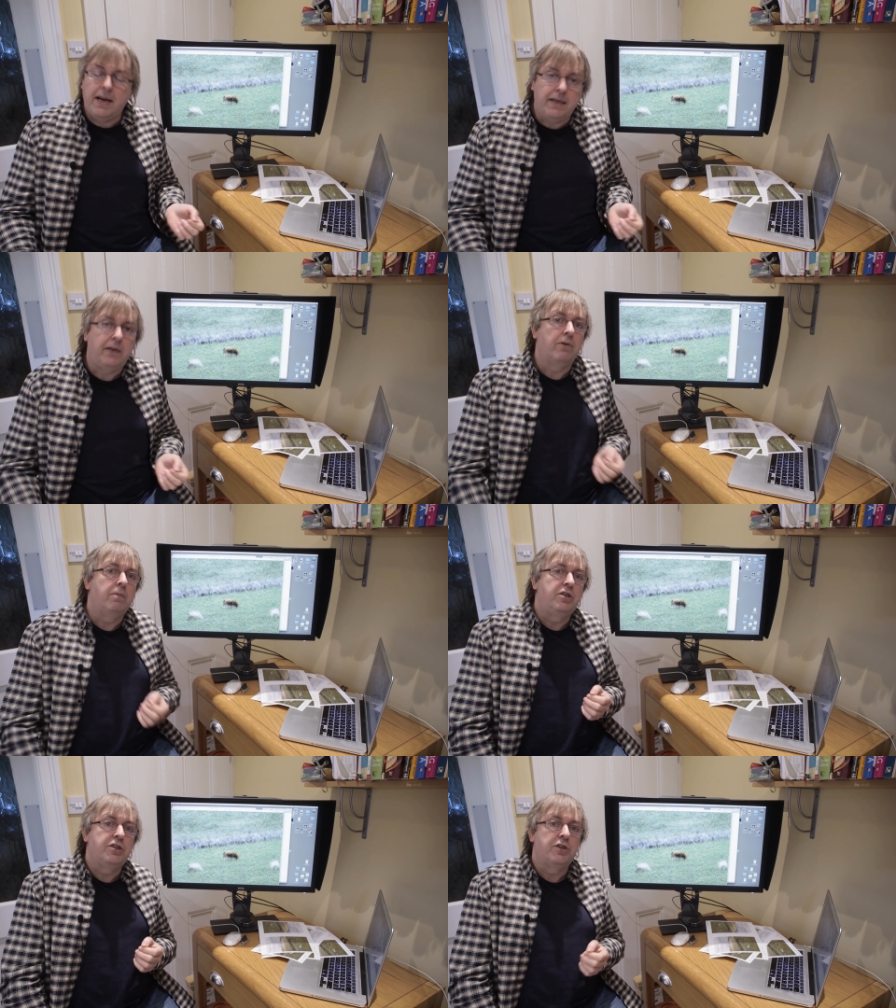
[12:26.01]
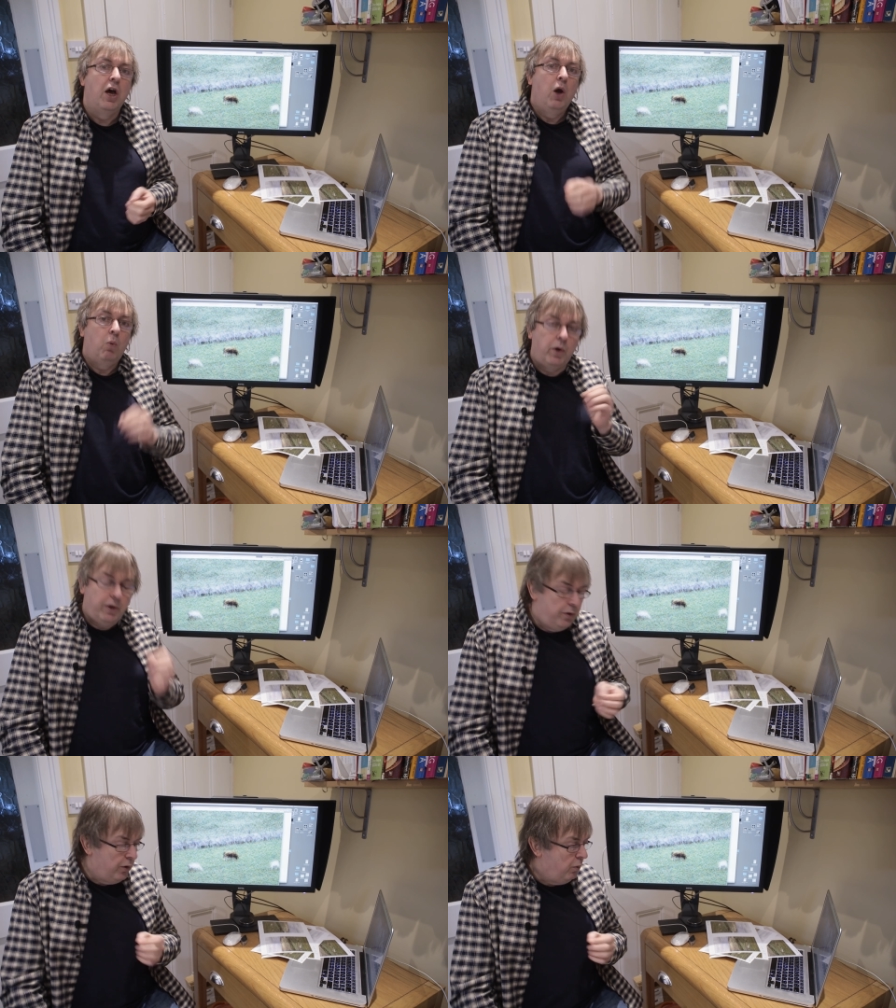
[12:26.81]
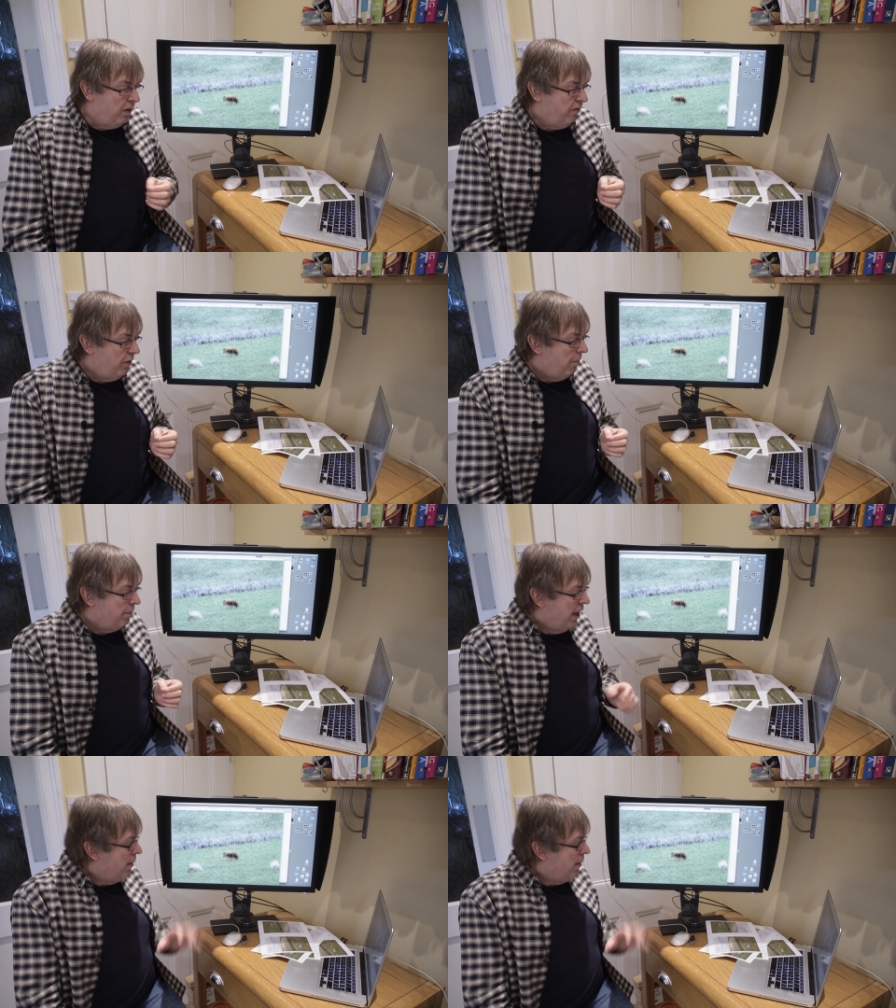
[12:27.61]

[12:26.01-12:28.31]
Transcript: edit your images, what you do with them.